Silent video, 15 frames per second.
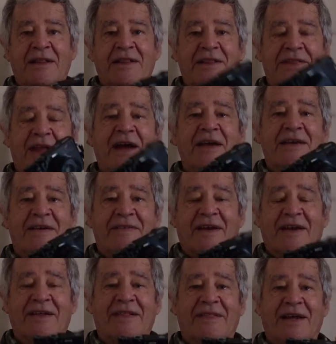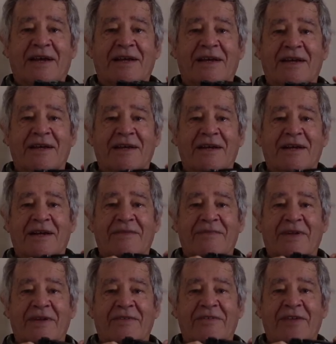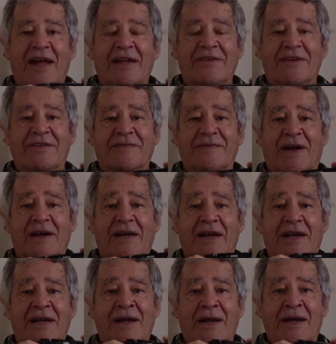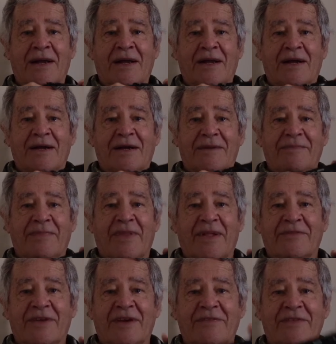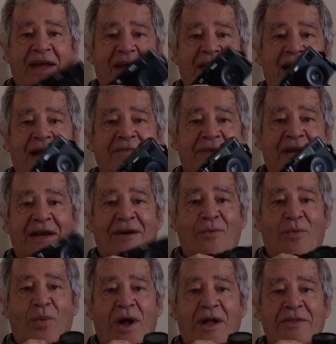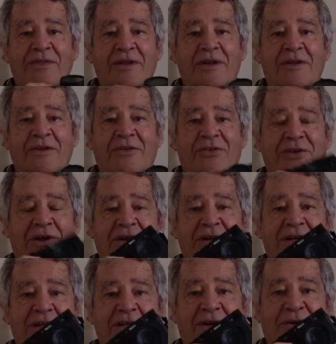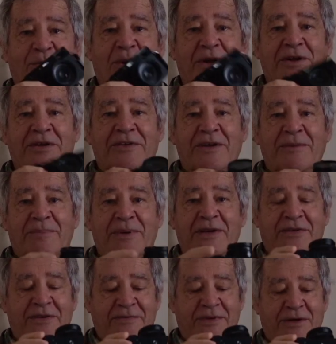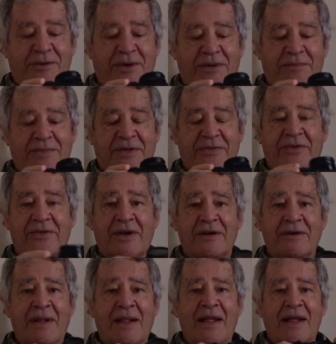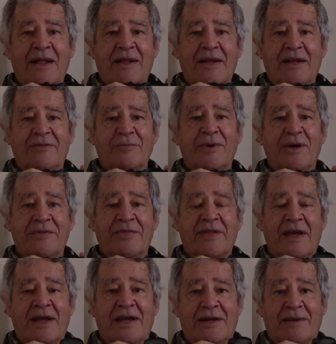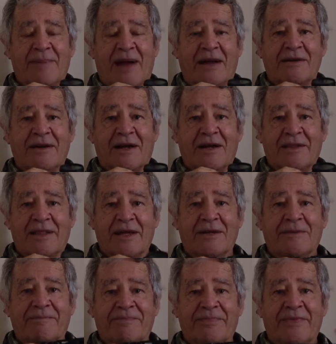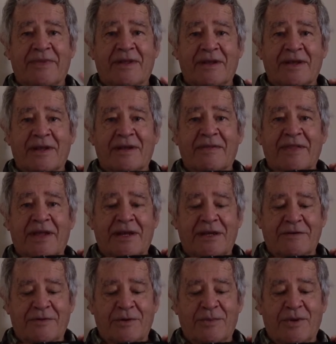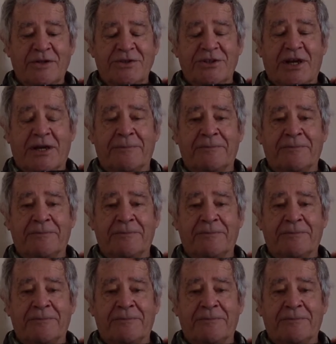nice, I think, and satisfying, just having one solid quality piece of equipment. So it's worth thinking about, I think. Thank you for watching.